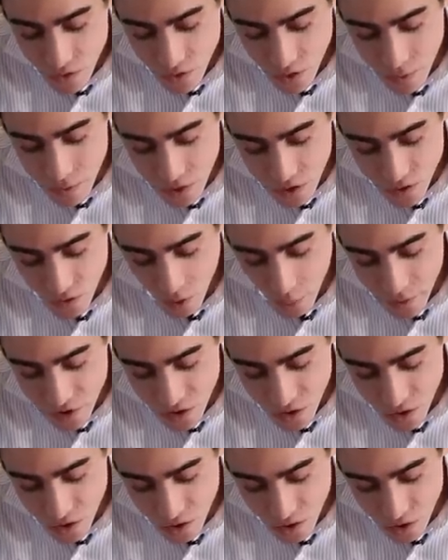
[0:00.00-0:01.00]
from those
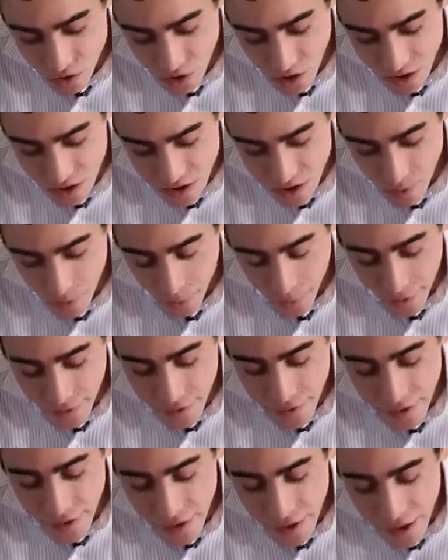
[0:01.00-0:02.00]
pharmaceutical drugs.
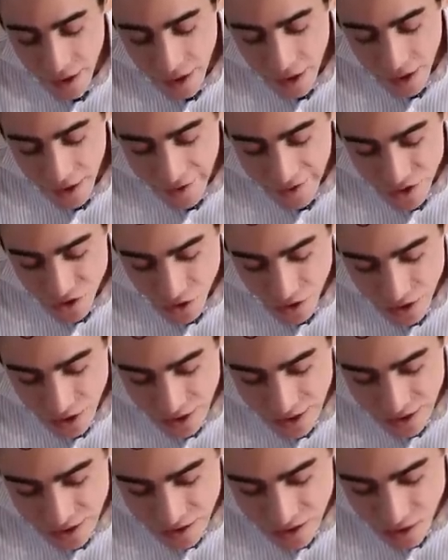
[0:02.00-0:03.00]

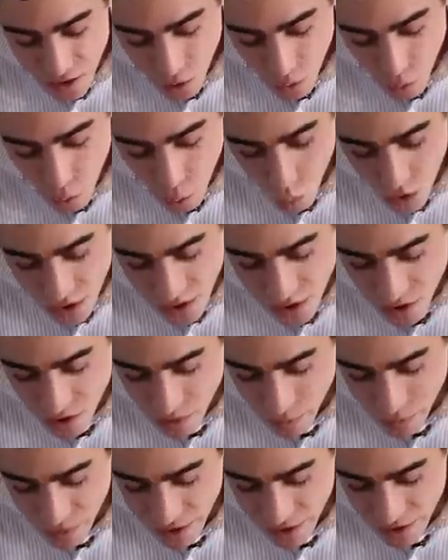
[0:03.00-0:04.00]
Androcles what, in
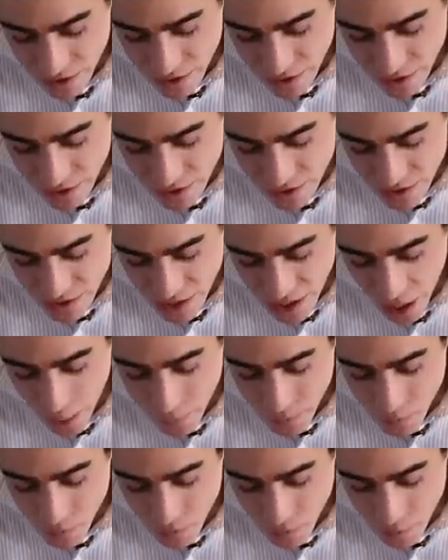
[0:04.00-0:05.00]
your opinion, is the
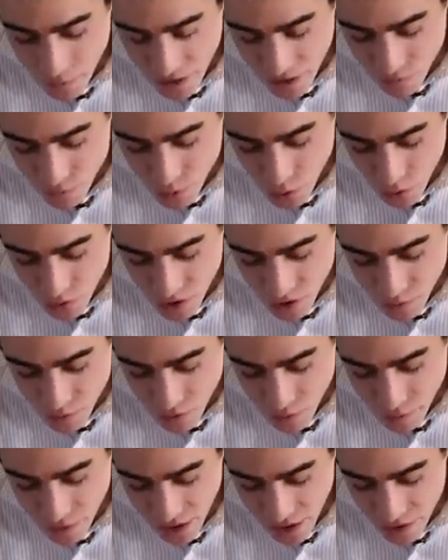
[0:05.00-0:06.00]
optimal amount of protein
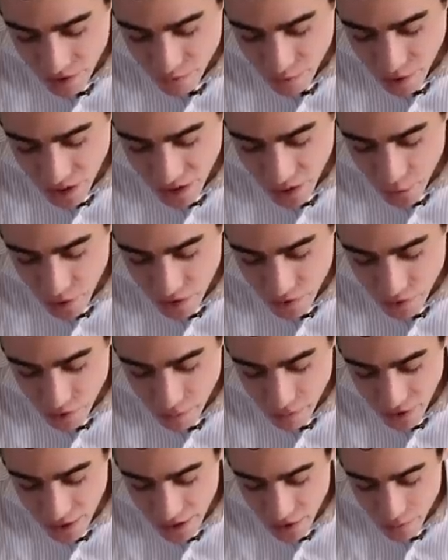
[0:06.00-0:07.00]
per pound of body weight for
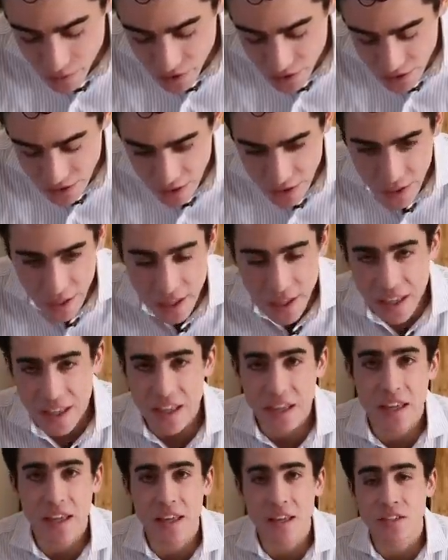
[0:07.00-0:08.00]
bodybuilding?
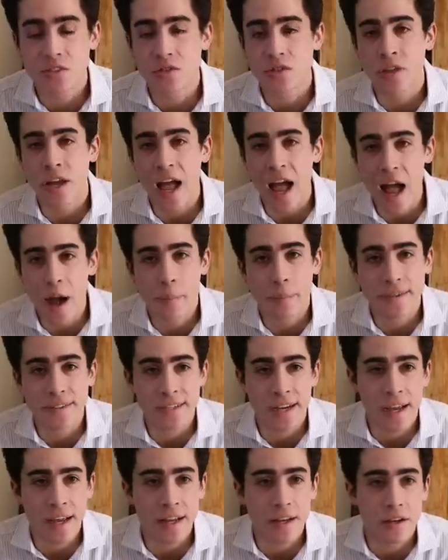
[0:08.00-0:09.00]
It's to
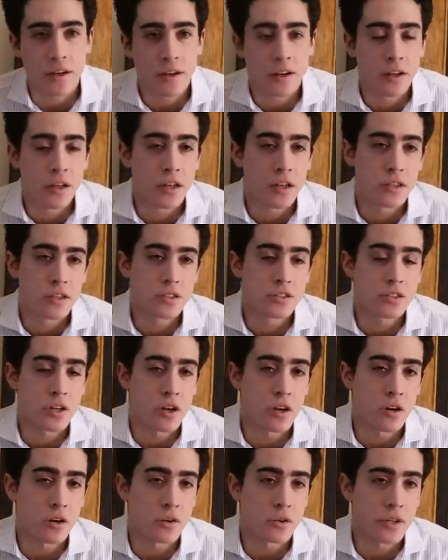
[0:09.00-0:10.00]
appetite.
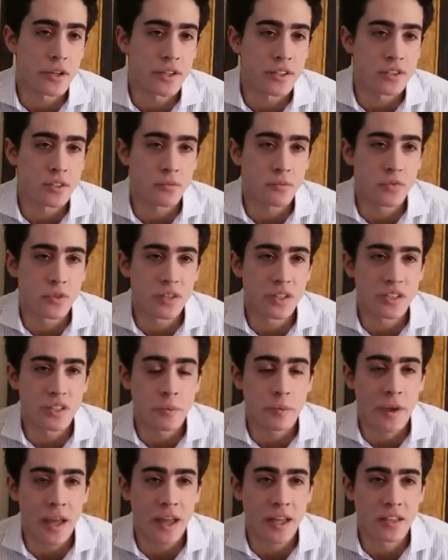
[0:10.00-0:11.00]
So it really
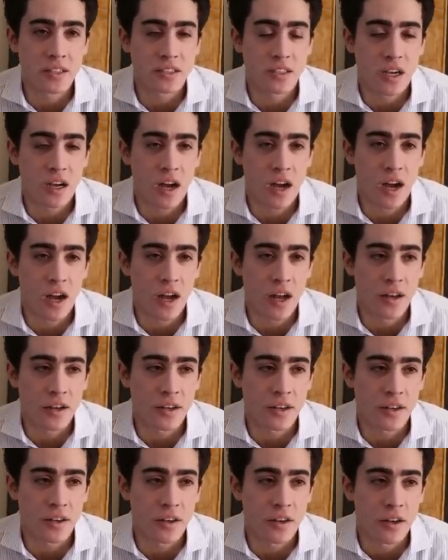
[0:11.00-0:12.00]
depends
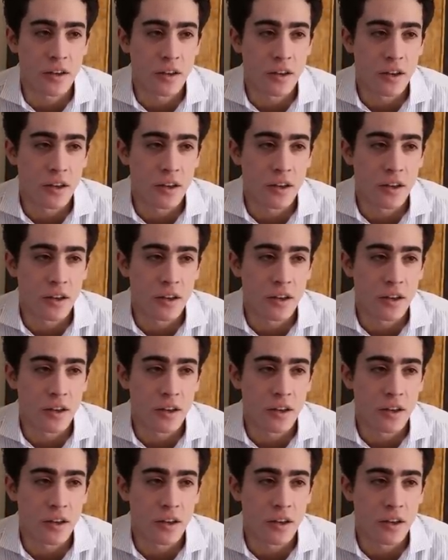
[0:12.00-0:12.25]
on